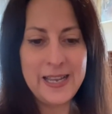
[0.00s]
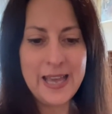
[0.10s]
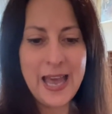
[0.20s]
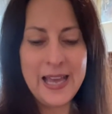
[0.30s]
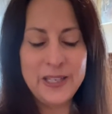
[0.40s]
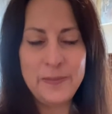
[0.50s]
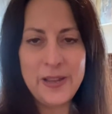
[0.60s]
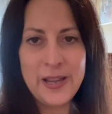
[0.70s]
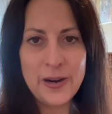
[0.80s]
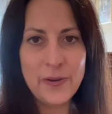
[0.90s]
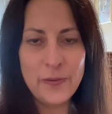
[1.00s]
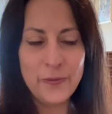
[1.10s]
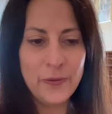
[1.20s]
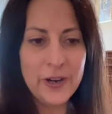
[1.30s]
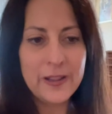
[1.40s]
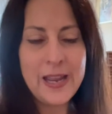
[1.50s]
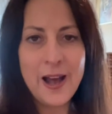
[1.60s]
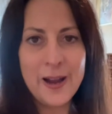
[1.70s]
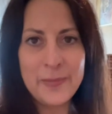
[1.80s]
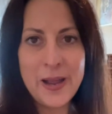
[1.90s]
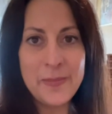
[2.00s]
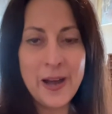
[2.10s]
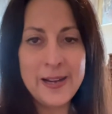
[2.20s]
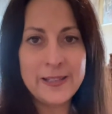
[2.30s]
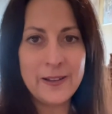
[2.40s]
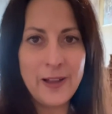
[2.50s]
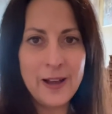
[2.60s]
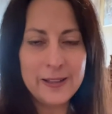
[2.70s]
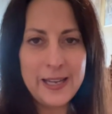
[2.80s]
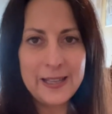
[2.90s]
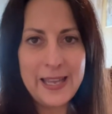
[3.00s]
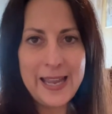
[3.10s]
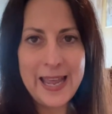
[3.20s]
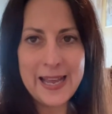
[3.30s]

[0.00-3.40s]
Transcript: It has been really on my mind a lot lately,